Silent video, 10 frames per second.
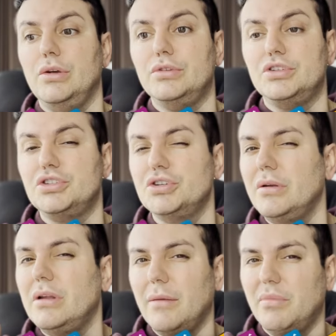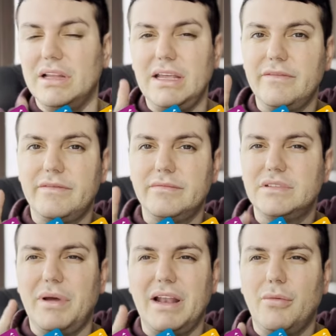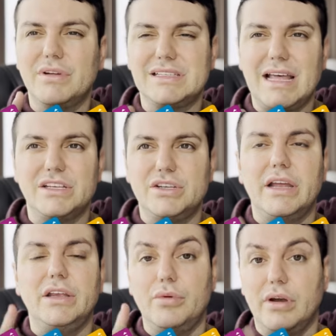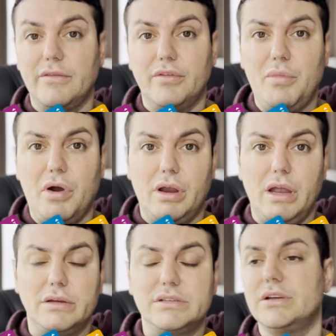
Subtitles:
you should, I believe, depending on what status you get, you will get free parking.